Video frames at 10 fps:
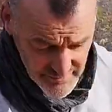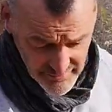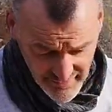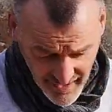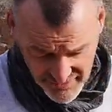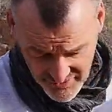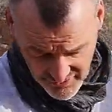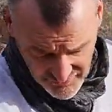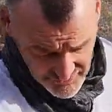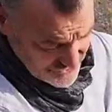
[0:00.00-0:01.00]
That's the
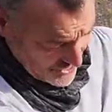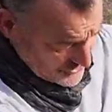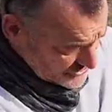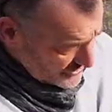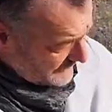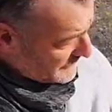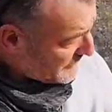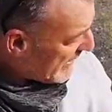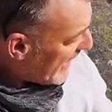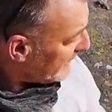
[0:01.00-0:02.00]
construction of the
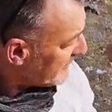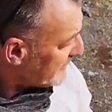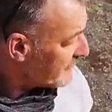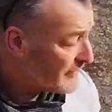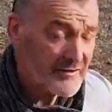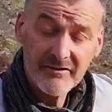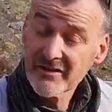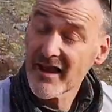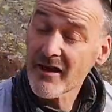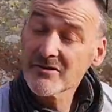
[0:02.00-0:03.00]
bag. The
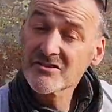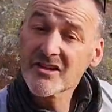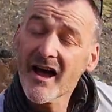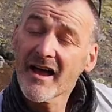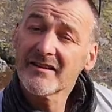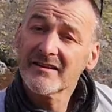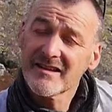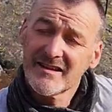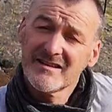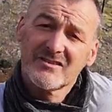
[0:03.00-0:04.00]
down inside
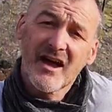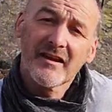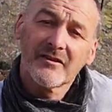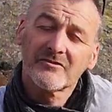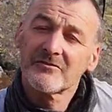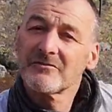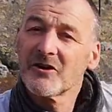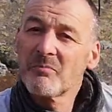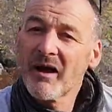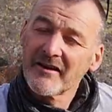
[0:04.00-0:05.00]
is 900
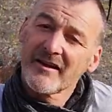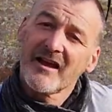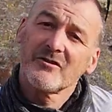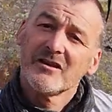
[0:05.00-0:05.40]
fill-power down.